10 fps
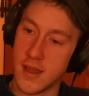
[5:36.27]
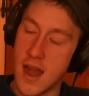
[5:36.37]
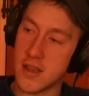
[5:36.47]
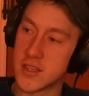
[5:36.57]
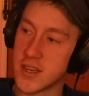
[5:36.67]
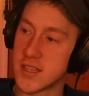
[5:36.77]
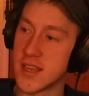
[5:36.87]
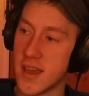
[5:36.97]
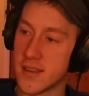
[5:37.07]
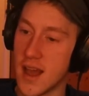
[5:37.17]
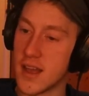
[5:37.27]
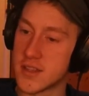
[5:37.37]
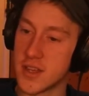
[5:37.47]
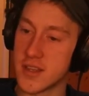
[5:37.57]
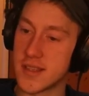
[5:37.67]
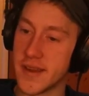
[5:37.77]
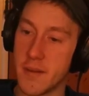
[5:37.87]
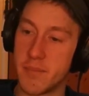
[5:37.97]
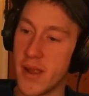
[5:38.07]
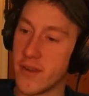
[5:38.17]
I should have said, I should have said I
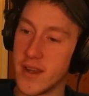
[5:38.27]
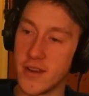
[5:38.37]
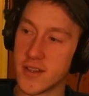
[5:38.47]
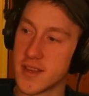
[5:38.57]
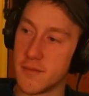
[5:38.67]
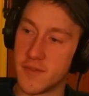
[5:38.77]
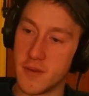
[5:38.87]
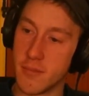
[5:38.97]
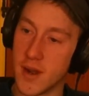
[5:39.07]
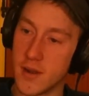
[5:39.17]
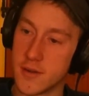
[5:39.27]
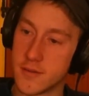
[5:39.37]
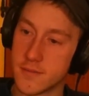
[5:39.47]
buried it or something, bro.